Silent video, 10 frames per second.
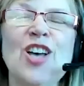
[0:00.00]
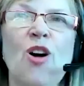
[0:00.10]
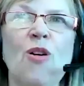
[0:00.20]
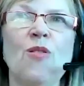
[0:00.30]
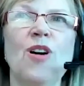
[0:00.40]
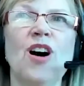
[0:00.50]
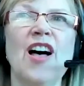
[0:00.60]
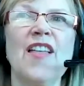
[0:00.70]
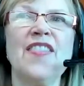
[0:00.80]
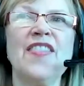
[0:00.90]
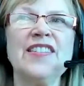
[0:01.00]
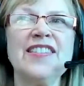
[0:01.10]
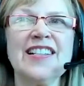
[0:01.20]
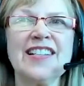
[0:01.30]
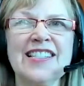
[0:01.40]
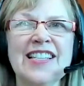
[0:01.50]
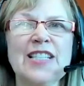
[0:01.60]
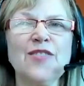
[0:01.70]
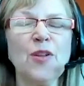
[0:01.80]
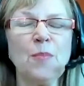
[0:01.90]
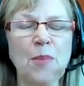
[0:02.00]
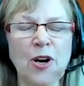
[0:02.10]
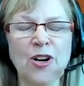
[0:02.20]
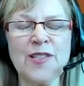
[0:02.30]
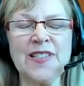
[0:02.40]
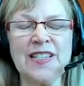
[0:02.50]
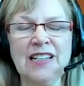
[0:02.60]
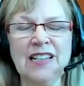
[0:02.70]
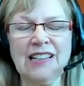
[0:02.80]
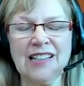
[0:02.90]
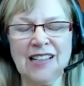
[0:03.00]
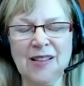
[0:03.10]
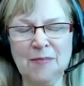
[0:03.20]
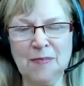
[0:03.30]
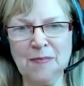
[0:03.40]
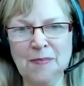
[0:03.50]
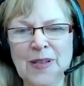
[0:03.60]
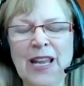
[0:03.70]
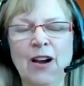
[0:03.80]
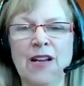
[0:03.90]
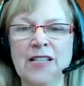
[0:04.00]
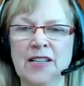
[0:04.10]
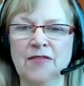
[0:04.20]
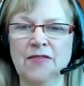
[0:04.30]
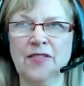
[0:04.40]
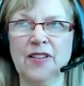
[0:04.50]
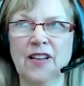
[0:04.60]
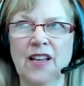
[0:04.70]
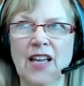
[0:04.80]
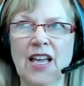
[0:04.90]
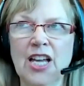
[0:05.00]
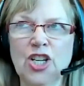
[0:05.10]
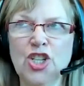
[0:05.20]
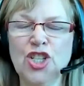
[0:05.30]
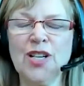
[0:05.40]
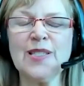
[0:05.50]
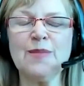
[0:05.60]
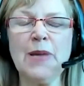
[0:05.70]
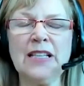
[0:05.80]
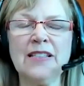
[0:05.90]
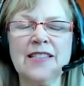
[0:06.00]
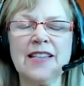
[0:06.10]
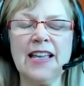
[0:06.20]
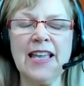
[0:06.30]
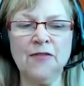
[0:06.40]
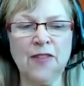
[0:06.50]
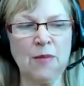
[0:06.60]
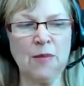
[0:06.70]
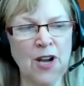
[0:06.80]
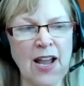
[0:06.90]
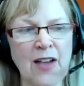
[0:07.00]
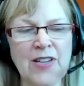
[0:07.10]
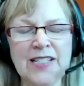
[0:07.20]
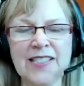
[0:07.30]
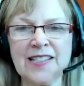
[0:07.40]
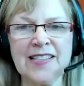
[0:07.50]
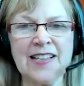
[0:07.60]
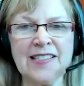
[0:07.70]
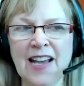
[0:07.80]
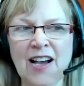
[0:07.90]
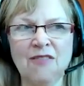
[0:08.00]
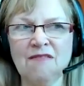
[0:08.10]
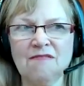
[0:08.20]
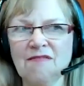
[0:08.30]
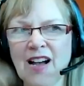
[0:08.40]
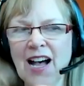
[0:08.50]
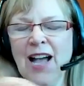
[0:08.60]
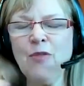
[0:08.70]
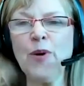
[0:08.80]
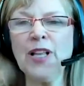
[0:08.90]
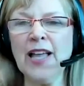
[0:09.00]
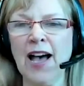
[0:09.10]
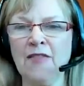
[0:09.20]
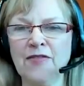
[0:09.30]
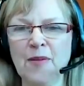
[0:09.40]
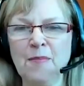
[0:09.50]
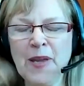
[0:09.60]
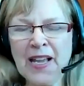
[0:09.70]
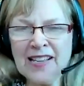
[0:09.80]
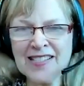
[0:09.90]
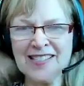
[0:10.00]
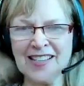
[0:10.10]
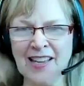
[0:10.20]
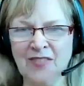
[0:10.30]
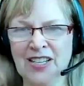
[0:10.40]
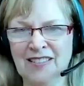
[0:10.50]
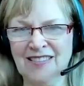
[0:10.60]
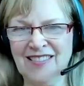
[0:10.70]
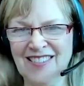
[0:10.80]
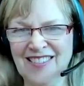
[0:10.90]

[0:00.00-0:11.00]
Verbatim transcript: So, the successful person narrative just means if I'm not having success now, I will have because it's a given.